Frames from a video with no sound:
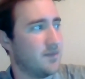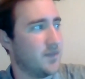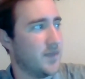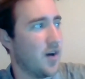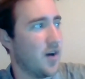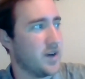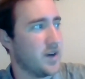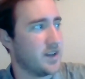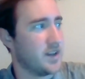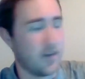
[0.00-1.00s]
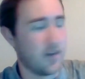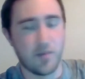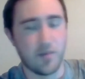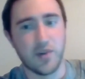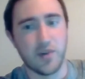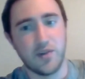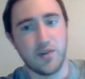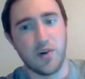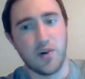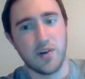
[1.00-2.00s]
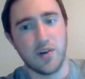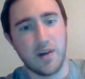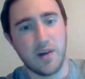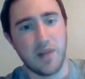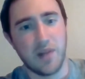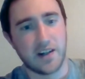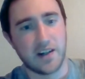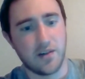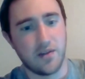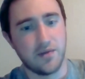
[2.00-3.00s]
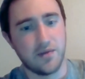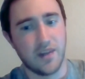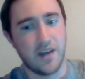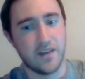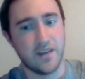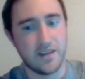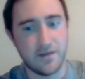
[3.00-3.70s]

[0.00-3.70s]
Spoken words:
No reason other than Purdue, boiler up, black and gold. Love it.